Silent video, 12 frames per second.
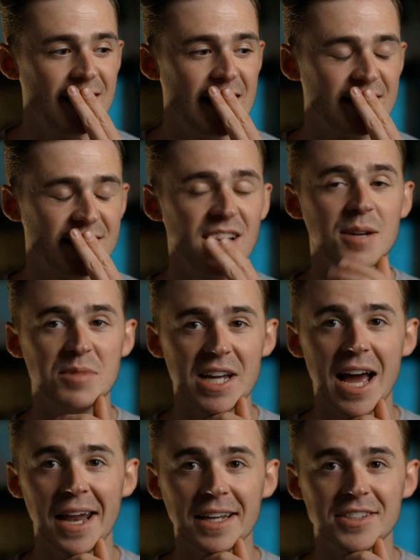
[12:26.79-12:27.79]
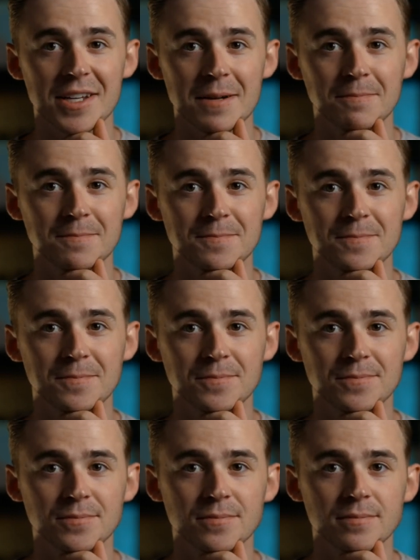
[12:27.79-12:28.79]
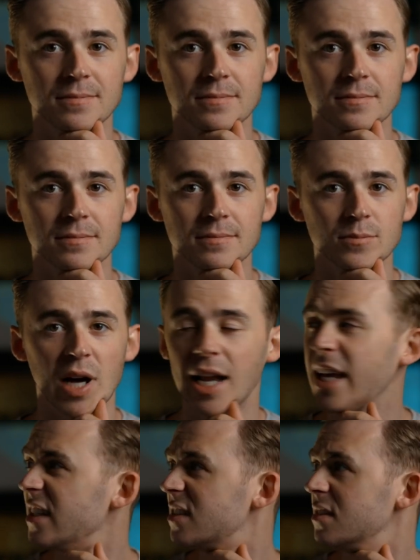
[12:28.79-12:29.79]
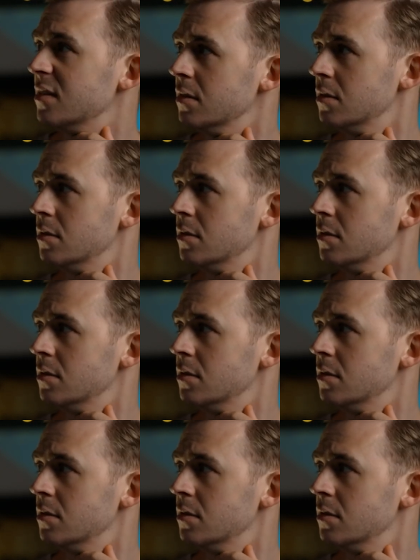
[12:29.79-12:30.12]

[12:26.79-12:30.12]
it's time to get Alex in. Alex?